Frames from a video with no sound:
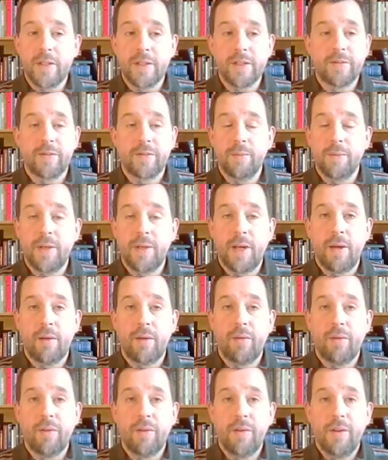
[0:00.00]
us from
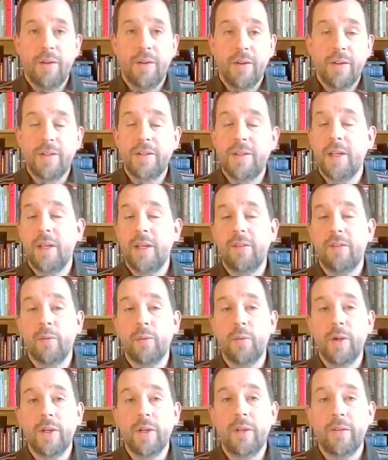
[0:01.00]
death and takes
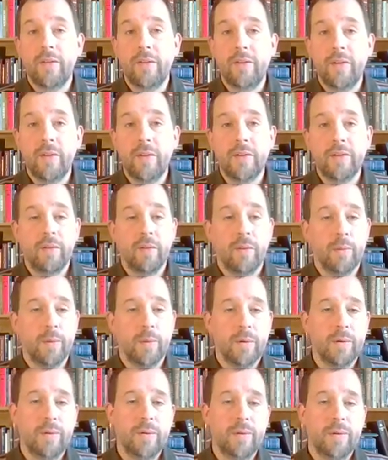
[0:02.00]
away the sins of the
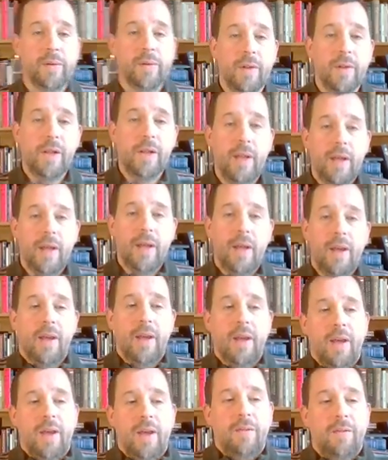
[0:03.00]
world.
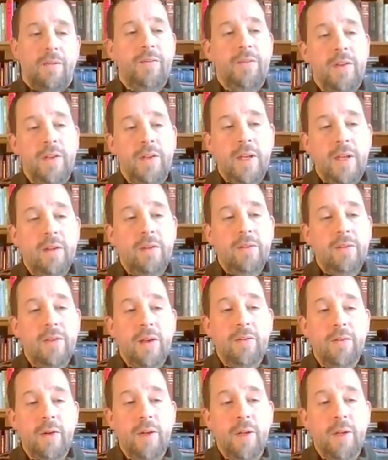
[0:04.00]
50 days
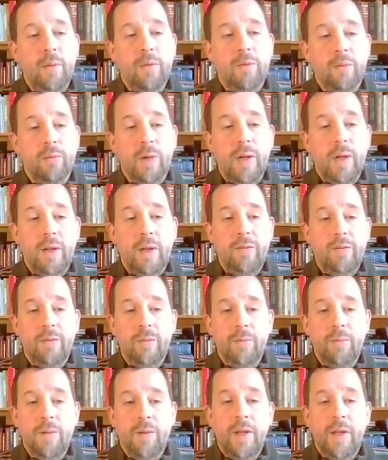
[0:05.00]
after he was raised
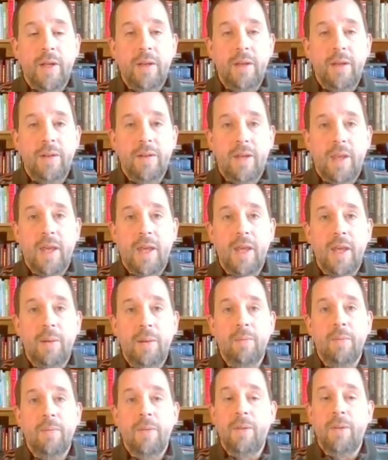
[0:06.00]
from the dead
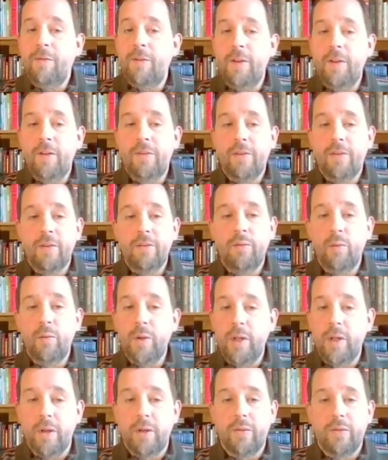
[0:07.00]
came the Feast of
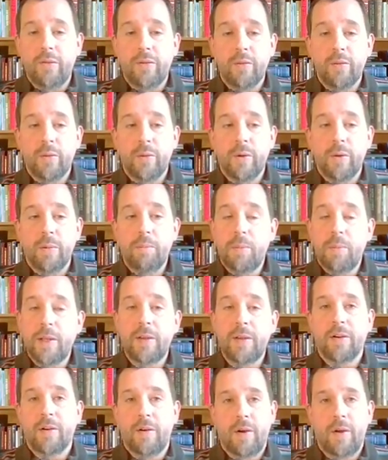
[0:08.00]
Weeks, or
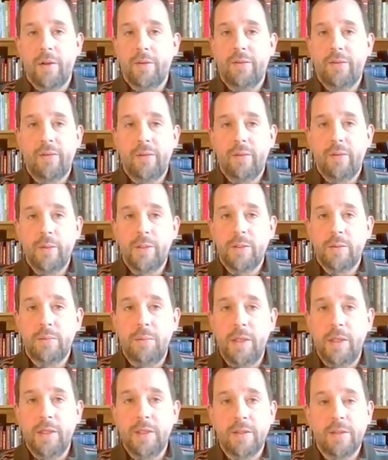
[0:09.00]
Pentecost, which
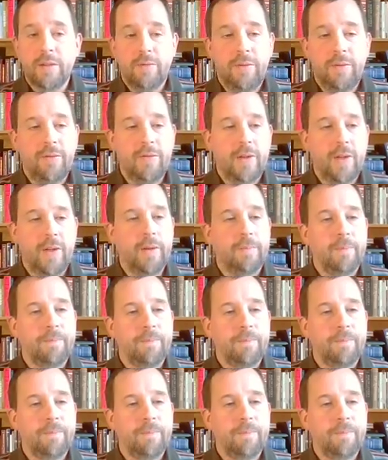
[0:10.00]
means 50.